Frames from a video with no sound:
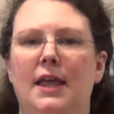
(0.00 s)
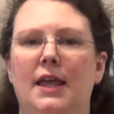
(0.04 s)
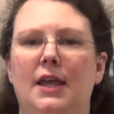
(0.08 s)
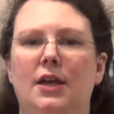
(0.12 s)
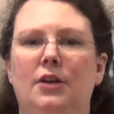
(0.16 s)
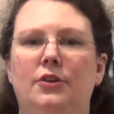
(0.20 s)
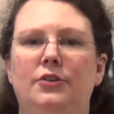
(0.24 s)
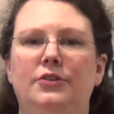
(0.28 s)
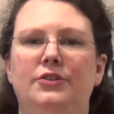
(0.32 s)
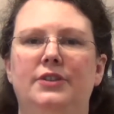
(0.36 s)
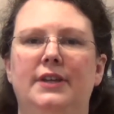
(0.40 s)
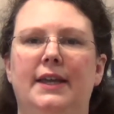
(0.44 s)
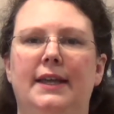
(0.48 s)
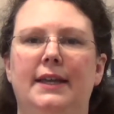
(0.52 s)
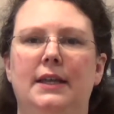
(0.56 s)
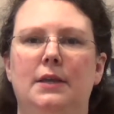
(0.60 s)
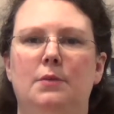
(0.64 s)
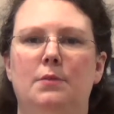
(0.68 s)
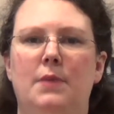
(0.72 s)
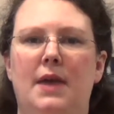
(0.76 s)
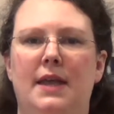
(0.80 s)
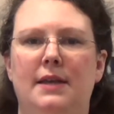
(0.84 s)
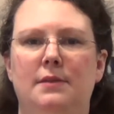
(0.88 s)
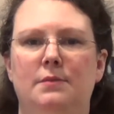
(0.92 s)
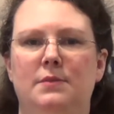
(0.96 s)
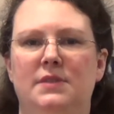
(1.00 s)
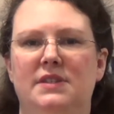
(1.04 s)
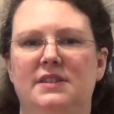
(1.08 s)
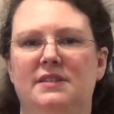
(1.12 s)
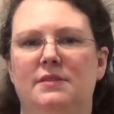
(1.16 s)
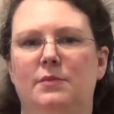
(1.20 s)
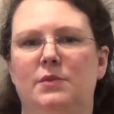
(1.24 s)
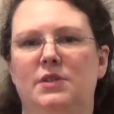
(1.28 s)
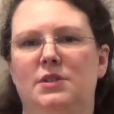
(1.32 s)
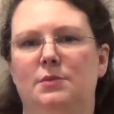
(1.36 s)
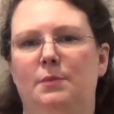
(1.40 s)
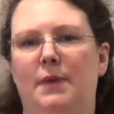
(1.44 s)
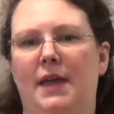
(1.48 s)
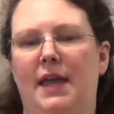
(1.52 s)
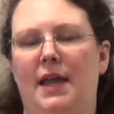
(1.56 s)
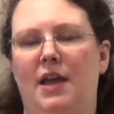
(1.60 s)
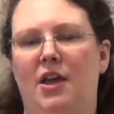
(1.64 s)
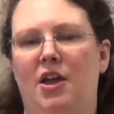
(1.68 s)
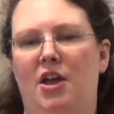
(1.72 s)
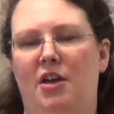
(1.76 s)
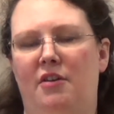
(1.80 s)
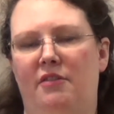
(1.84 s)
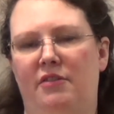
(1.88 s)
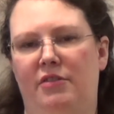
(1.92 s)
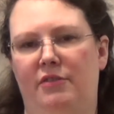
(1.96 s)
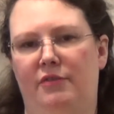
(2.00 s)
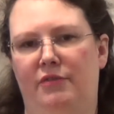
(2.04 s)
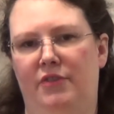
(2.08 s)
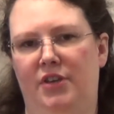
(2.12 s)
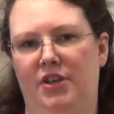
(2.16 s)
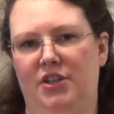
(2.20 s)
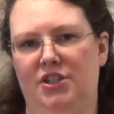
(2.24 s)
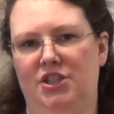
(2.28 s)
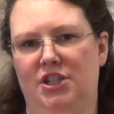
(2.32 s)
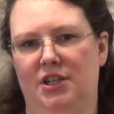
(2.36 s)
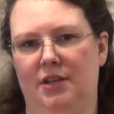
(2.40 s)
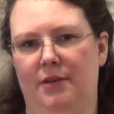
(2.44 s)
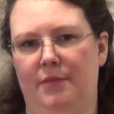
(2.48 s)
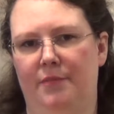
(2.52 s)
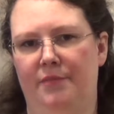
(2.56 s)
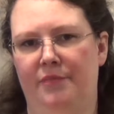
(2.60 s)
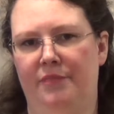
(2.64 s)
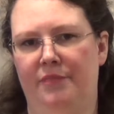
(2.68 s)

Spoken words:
including any amendments which may occur in the future.